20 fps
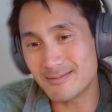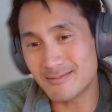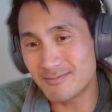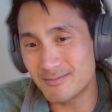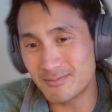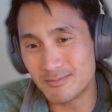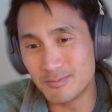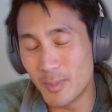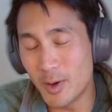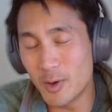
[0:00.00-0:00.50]

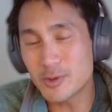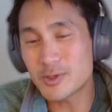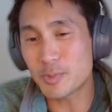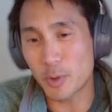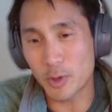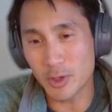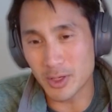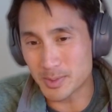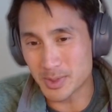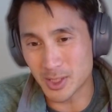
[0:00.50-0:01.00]
most
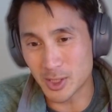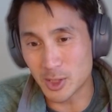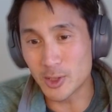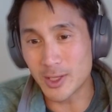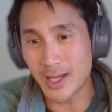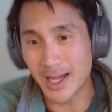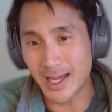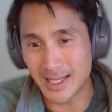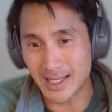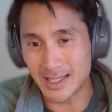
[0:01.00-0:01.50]
programs are going to
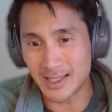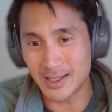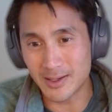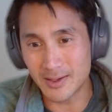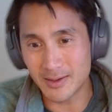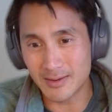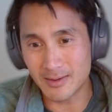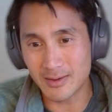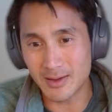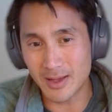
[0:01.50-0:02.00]
look at it
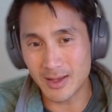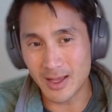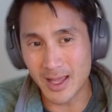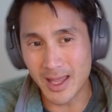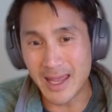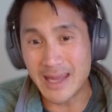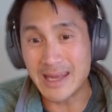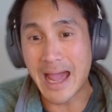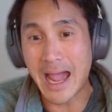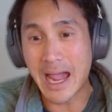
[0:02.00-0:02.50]

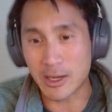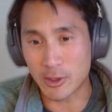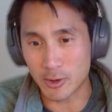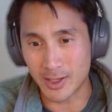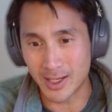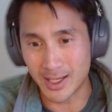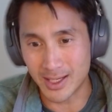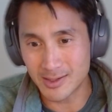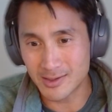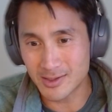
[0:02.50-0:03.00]
in
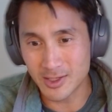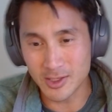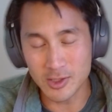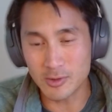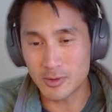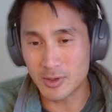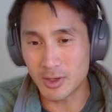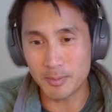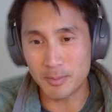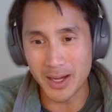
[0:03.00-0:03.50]
aggregate. So you
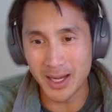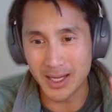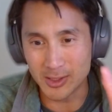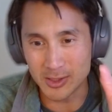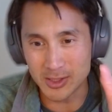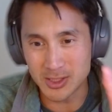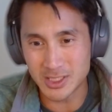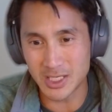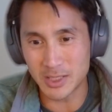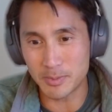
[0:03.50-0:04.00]
combine your
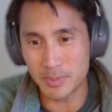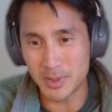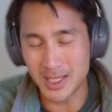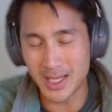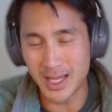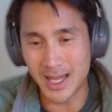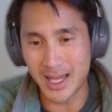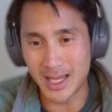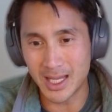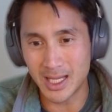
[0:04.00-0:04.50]

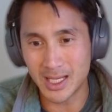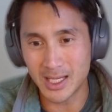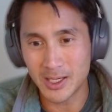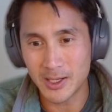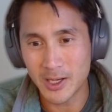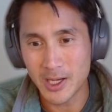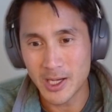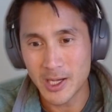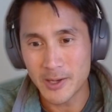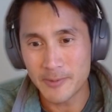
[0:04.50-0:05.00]
CPA
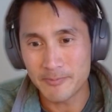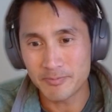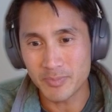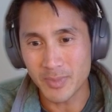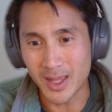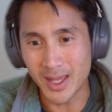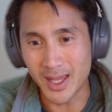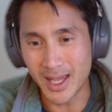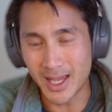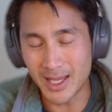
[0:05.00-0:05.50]

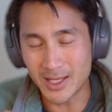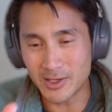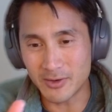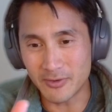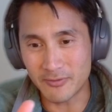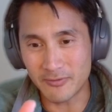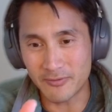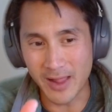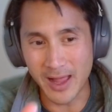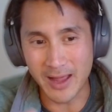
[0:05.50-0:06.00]
and your
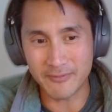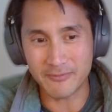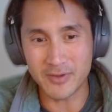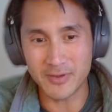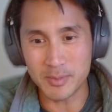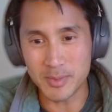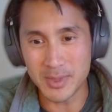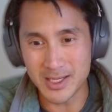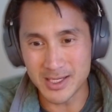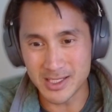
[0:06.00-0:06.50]
flat fee
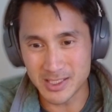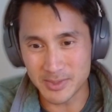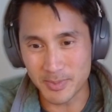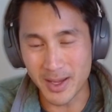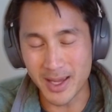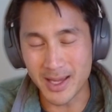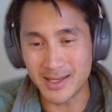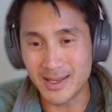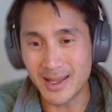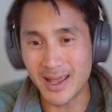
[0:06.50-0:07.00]
media
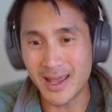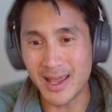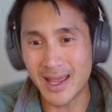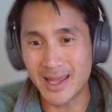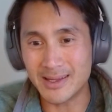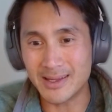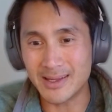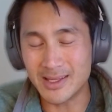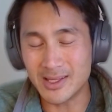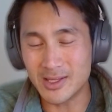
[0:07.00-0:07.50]
spend,
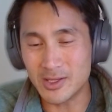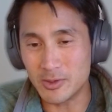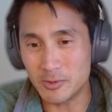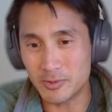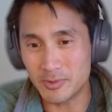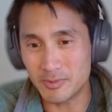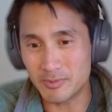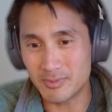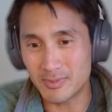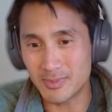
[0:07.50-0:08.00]
and then you
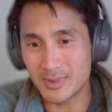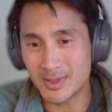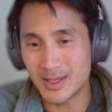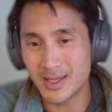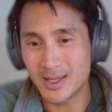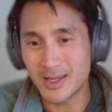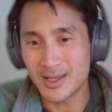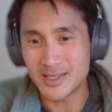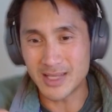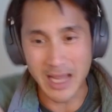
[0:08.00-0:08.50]

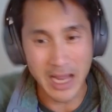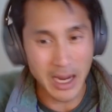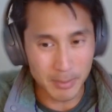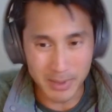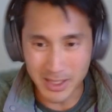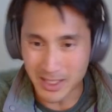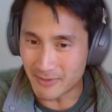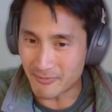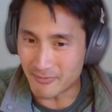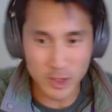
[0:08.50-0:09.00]
see how
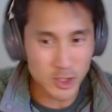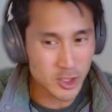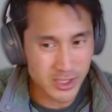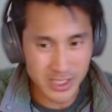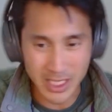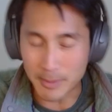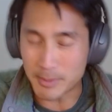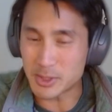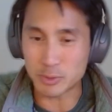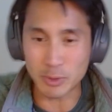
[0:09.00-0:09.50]
many conversions,
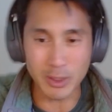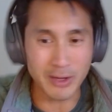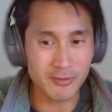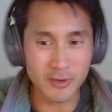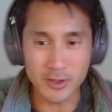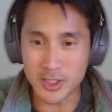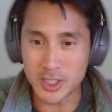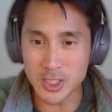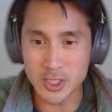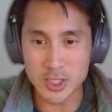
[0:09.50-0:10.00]
how much
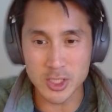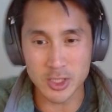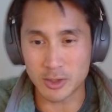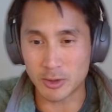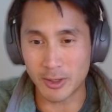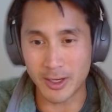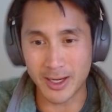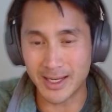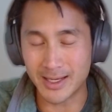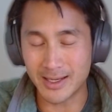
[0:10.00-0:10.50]
revenue do you
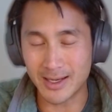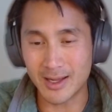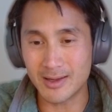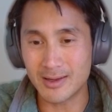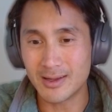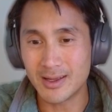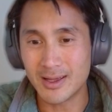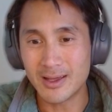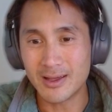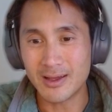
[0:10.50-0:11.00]
generate
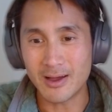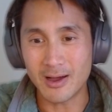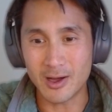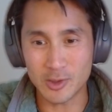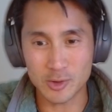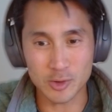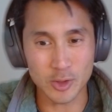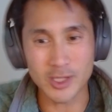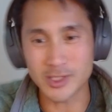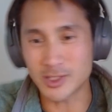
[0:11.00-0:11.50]

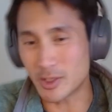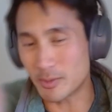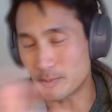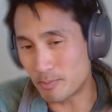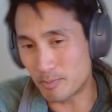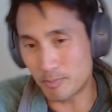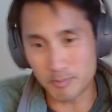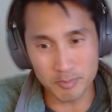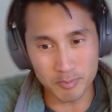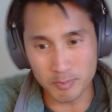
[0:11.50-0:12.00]
across
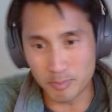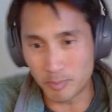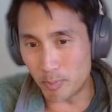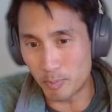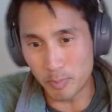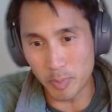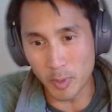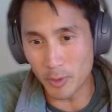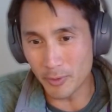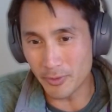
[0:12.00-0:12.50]

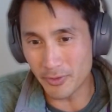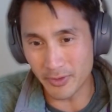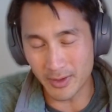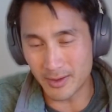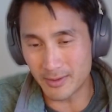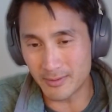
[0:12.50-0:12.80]
both